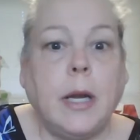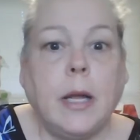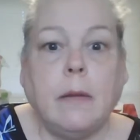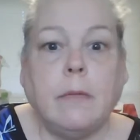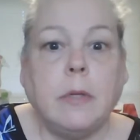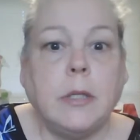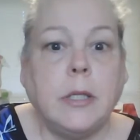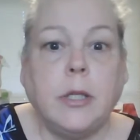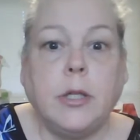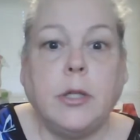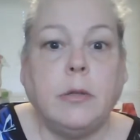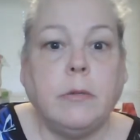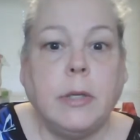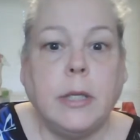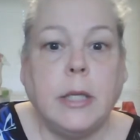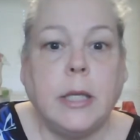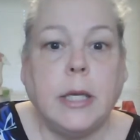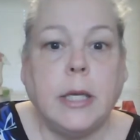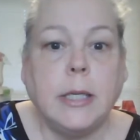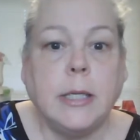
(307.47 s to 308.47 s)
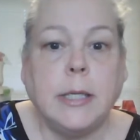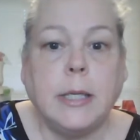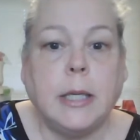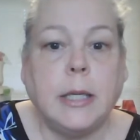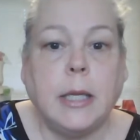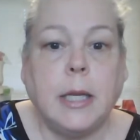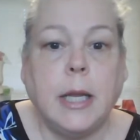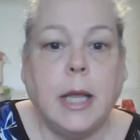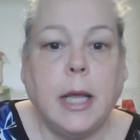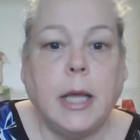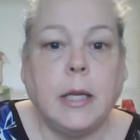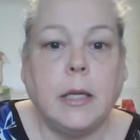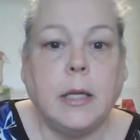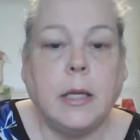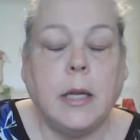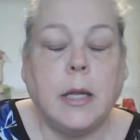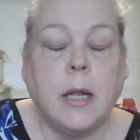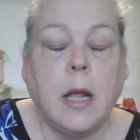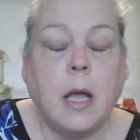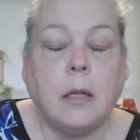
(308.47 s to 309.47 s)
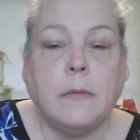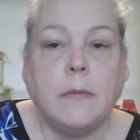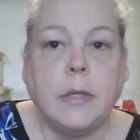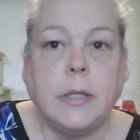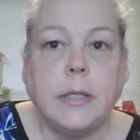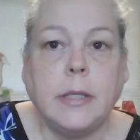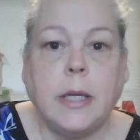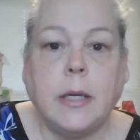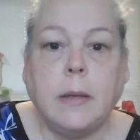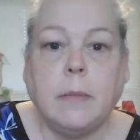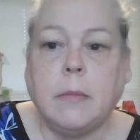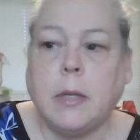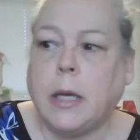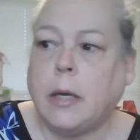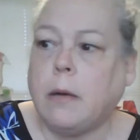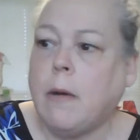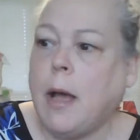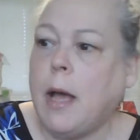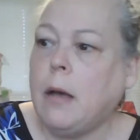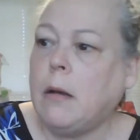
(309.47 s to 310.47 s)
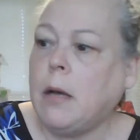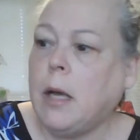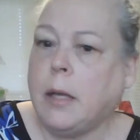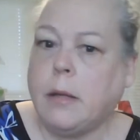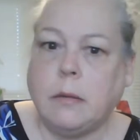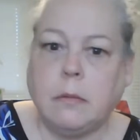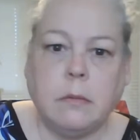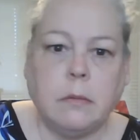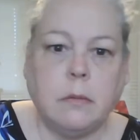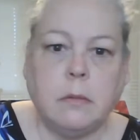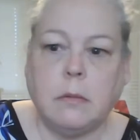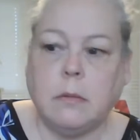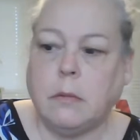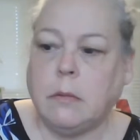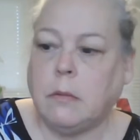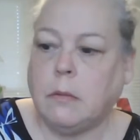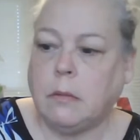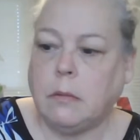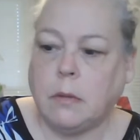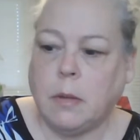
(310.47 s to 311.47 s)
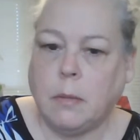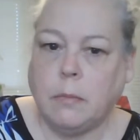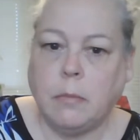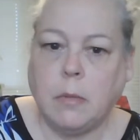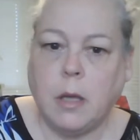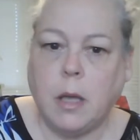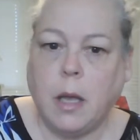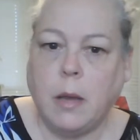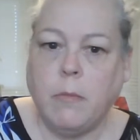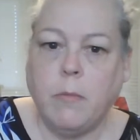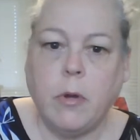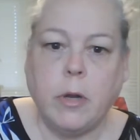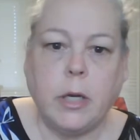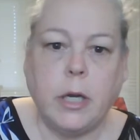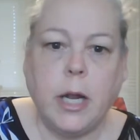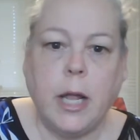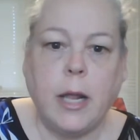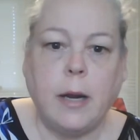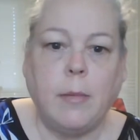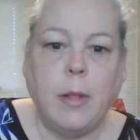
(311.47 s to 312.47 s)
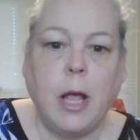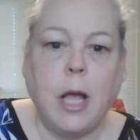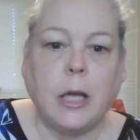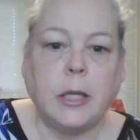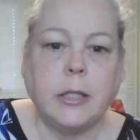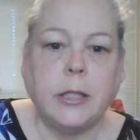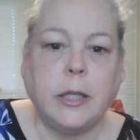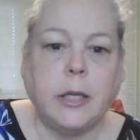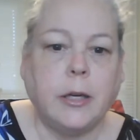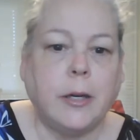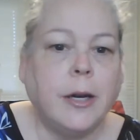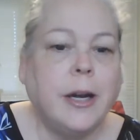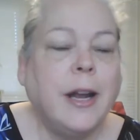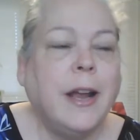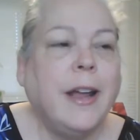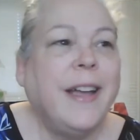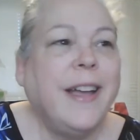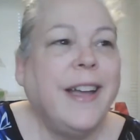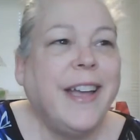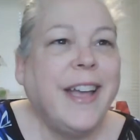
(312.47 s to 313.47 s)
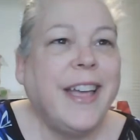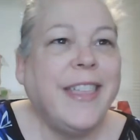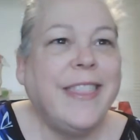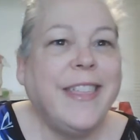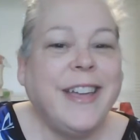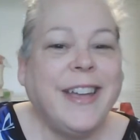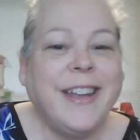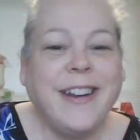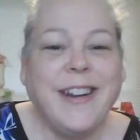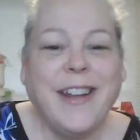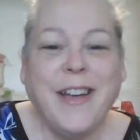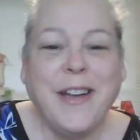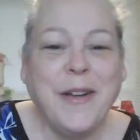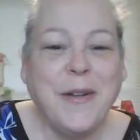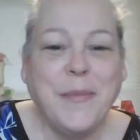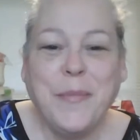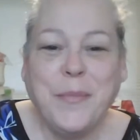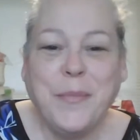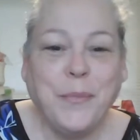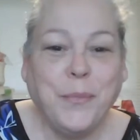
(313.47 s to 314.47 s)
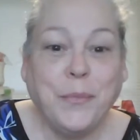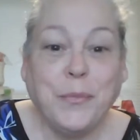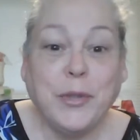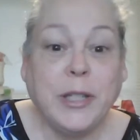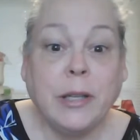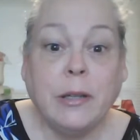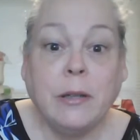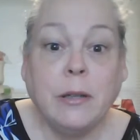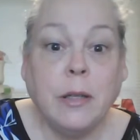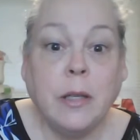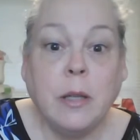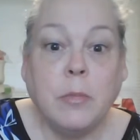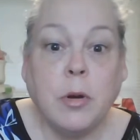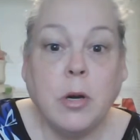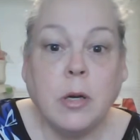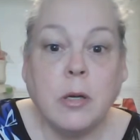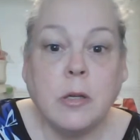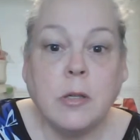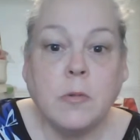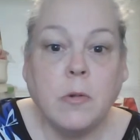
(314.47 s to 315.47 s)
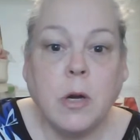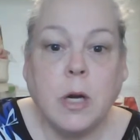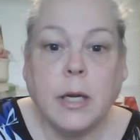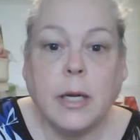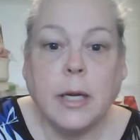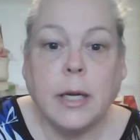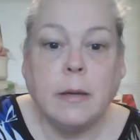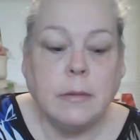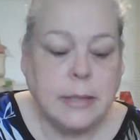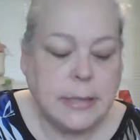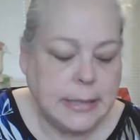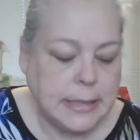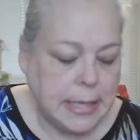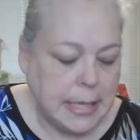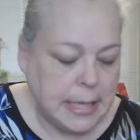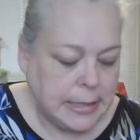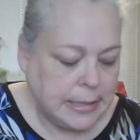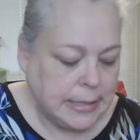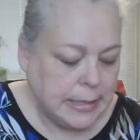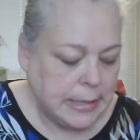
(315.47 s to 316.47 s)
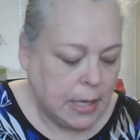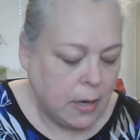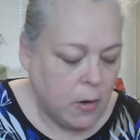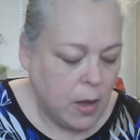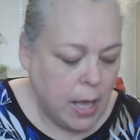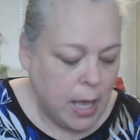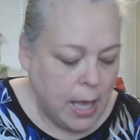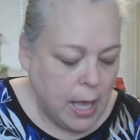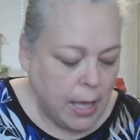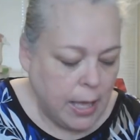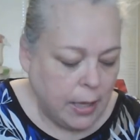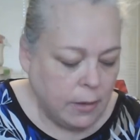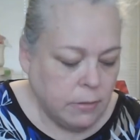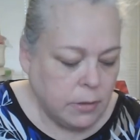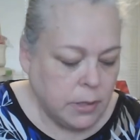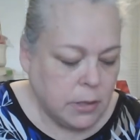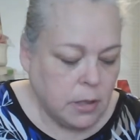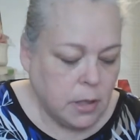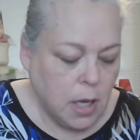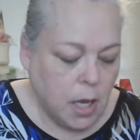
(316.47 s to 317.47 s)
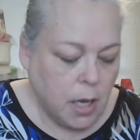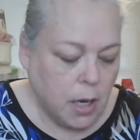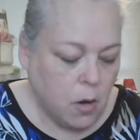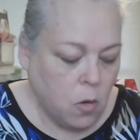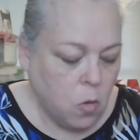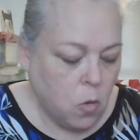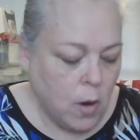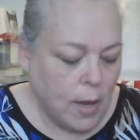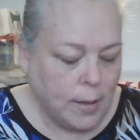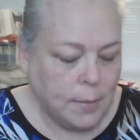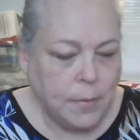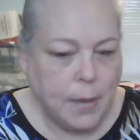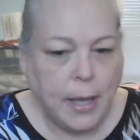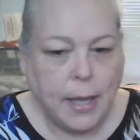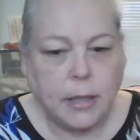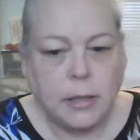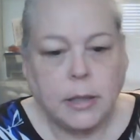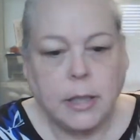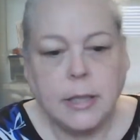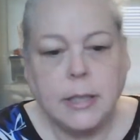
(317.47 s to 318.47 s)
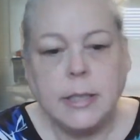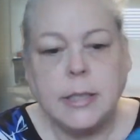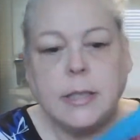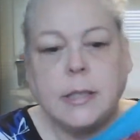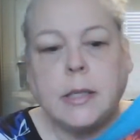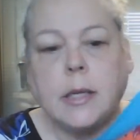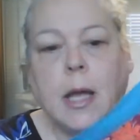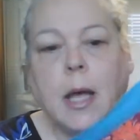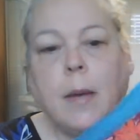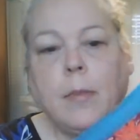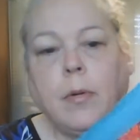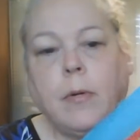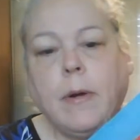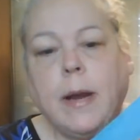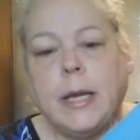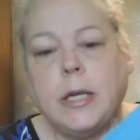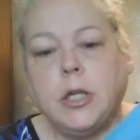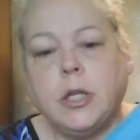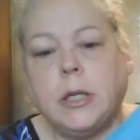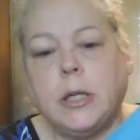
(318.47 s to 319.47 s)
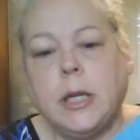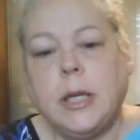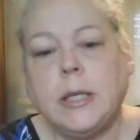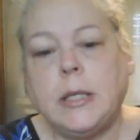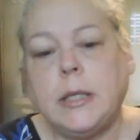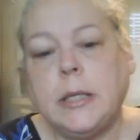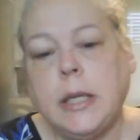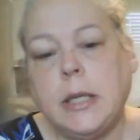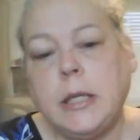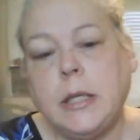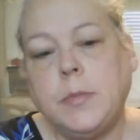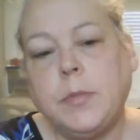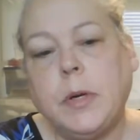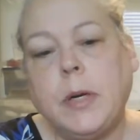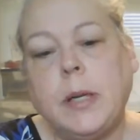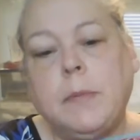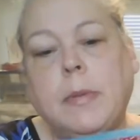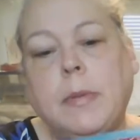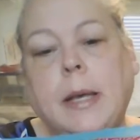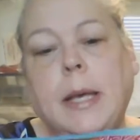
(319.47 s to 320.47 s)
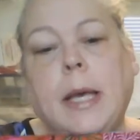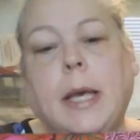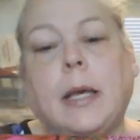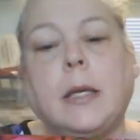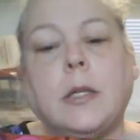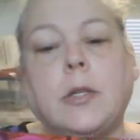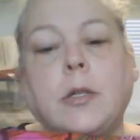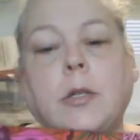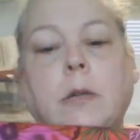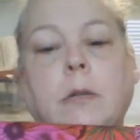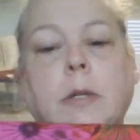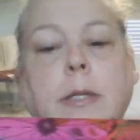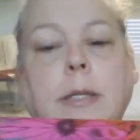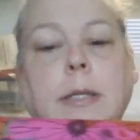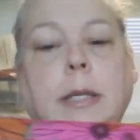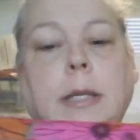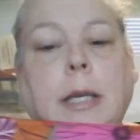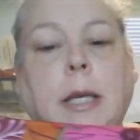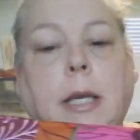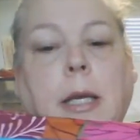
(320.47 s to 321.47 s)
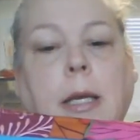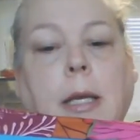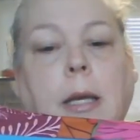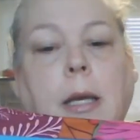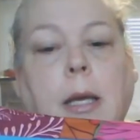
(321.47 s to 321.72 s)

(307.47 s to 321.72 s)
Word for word: I was doing this, and and all of a sudden I'm like, wow, I, I'm running out of blocks here, and then um, suddenly the borders were on, and it was done. So it was a quite painless operation. It's it's pretty big, as you can see.